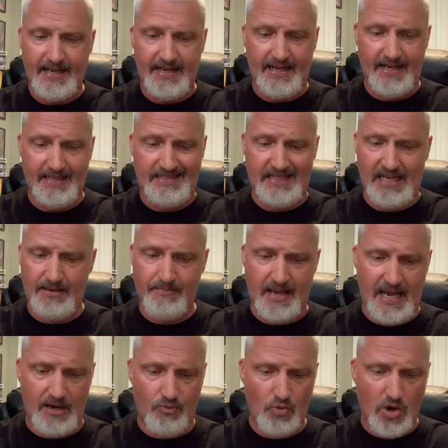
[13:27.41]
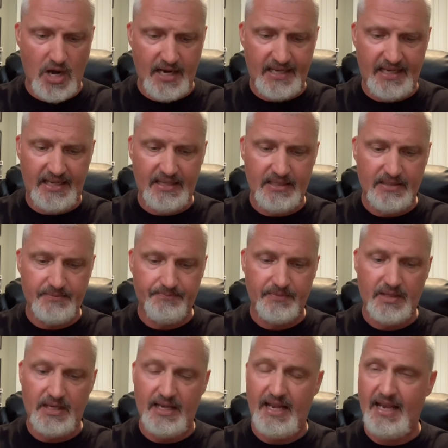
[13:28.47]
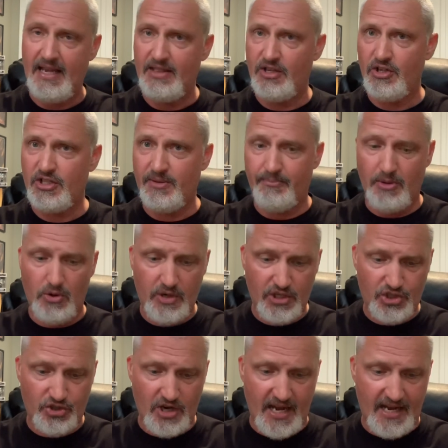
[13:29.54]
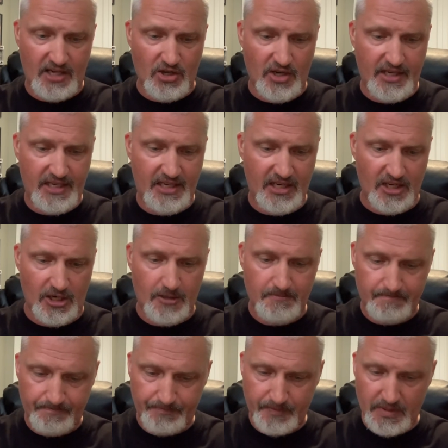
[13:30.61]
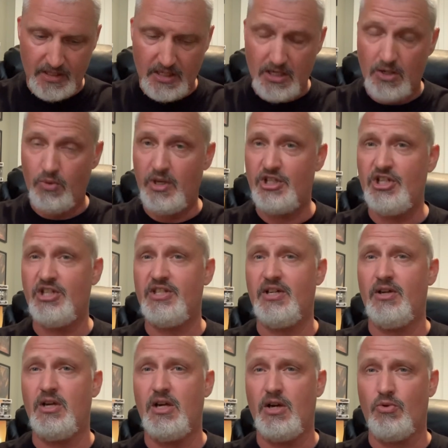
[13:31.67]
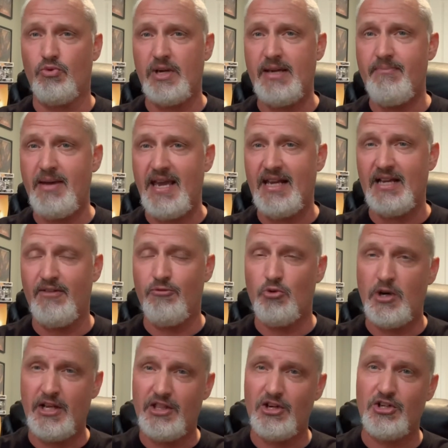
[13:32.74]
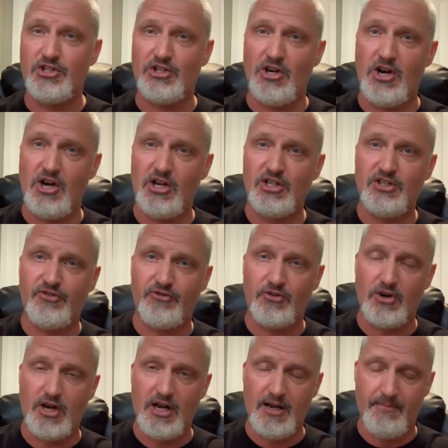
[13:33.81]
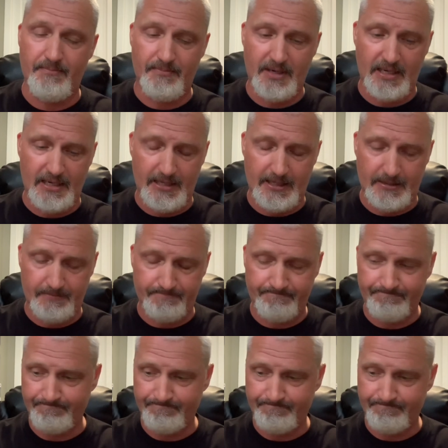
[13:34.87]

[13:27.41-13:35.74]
uh, Dead Man Walking. And there's a bonus track on here, which is a, a remake of one of their songs from, um,